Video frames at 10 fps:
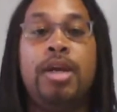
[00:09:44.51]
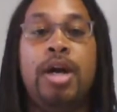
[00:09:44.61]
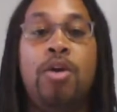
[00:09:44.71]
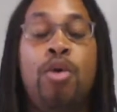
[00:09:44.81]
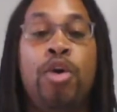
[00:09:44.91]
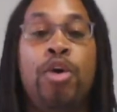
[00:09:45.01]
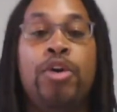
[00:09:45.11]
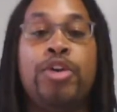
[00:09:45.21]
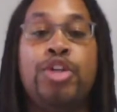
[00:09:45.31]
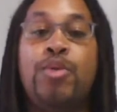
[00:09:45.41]

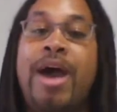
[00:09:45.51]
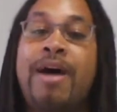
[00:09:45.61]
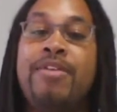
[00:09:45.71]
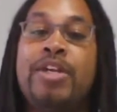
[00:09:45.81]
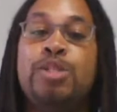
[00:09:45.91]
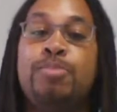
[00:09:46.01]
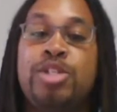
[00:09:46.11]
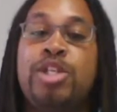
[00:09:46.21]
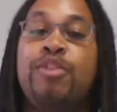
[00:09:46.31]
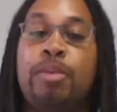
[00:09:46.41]
or you have a
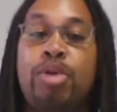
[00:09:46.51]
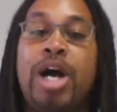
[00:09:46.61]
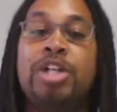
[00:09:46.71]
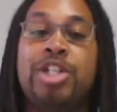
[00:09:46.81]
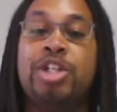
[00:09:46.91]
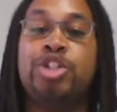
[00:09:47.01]
specific project